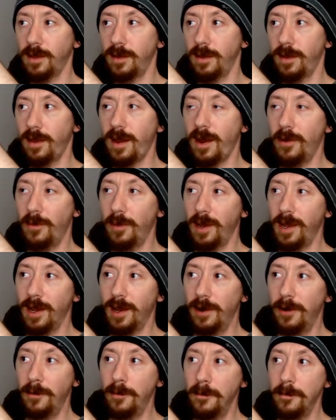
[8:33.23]
There we
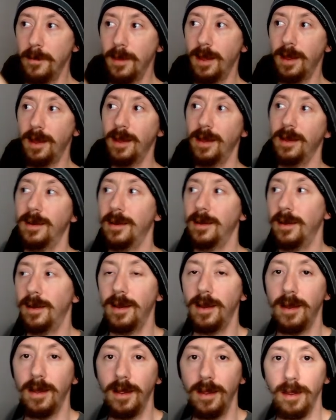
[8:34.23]
go.
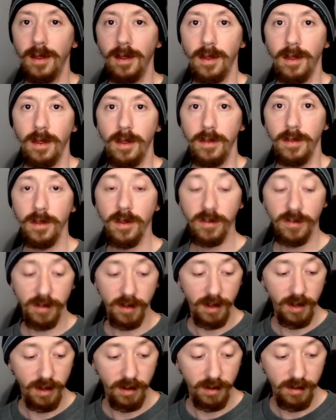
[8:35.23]
This
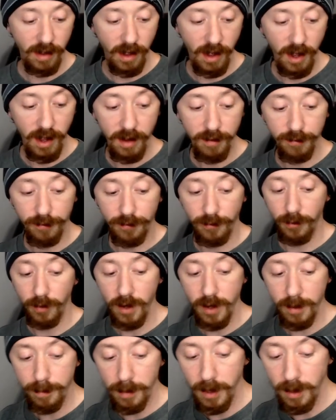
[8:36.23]
is a
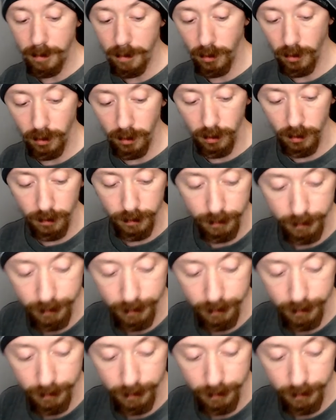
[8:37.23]
Free People